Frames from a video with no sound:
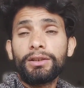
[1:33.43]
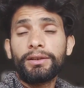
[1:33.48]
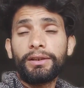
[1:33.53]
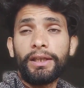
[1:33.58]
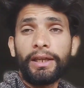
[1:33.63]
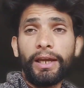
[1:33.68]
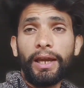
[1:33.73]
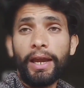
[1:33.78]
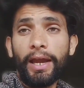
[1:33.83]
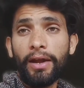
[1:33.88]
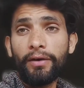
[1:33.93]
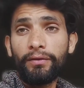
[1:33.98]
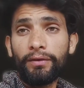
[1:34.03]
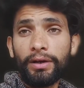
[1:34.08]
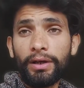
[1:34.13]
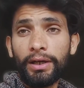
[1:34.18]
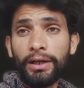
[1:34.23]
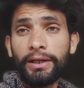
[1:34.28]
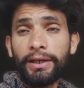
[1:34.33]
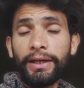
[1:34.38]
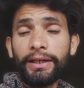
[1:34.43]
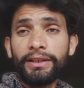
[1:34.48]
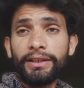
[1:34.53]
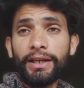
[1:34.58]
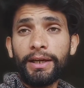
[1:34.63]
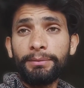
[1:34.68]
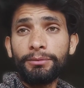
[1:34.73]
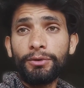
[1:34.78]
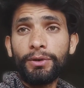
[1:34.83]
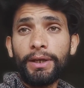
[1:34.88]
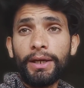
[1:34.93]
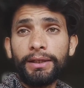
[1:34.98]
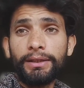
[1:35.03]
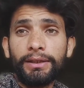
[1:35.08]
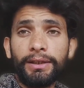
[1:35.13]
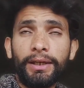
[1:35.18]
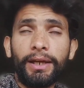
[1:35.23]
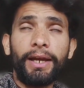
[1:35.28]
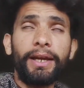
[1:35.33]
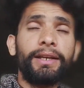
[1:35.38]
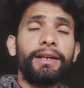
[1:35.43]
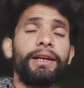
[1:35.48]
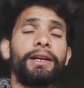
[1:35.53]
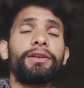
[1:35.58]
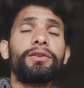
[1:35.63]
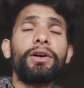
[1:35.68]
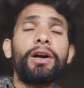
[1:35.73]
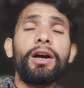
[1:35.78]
They have a great time together and it